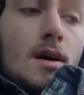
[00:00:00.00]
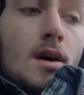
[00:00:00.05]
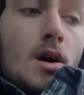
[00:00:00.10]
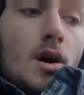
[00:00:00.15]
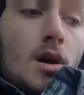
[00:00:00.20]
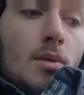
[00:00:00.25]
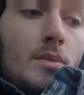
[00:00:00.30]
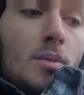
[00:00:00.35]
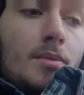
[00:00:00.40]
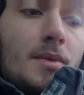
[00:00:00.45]

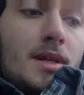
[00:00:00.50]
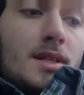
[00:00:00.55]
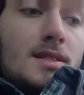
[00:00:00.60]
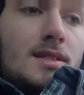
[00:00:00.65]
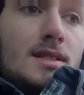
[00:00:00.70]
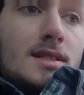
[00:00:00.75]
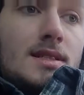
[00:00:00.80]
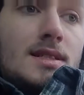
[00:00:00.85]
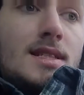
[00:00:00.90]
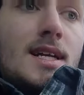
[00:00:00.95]

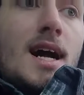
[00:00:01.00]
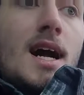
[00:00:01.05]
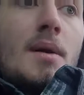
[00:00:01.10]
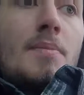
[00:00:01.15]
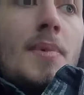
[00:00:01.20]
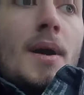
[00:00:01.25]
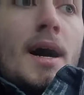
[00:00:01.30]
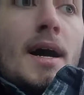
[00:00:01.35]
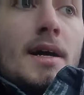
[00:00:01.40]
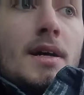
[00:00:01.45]
armaments, and
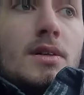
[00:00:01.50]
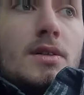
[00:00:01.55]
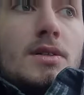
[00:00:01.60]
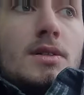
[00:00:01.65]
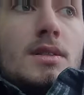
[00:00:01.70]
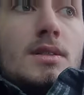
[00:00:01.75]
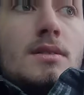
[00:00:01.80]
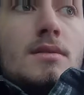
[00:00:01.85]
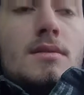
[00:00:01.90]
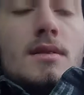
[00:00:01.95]

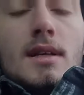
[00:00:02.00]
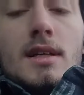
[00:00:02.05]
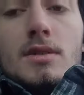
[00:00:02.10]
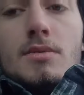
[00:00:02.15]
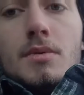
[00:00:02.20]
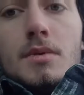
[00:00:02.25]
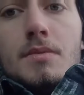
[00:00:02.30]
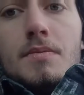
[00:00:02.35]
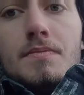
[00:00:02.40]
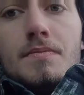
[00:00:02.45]
stockpiles, things
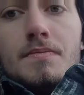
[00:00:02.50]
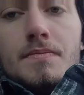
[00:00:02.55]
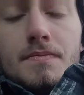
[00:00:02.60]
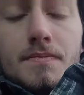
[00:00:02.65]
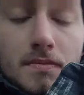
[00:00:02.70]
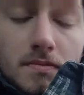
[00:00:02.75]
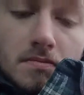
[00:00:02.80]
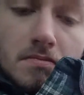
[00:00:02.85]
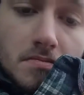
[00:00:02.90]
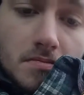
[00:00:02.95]
would
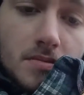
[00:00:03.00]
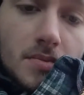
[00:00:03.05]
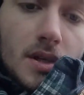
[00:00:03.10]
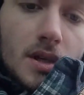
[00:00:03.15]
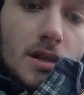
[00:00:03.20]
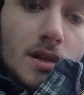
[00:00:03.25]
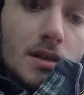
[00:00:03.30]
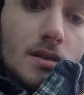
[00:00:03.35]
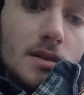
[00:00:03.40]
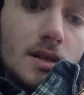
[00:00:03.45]
be
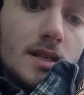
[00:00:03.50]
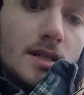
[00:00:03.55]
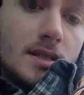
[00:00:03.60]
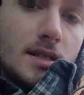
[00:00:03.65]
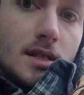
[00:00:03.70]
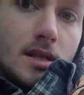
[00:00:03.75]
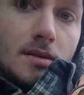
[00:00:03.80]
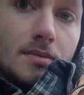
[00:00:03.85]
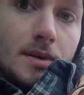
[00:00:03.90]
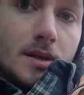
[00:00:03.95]
a little
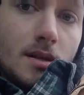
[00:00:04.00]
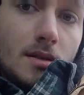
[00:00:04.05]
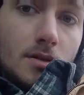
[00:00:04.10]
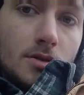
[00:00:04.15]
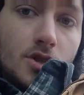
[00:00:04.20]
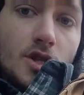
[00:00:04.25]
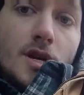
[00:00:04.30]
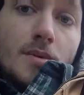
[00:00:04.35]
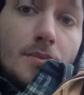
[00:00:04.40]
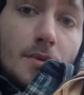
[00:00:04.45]
easier, be a little
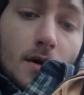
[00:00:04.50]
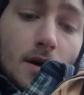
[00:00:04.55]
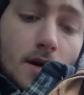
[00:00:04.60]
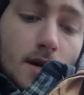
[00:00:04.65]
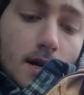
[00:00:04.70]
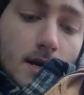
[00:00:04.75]
cheaper.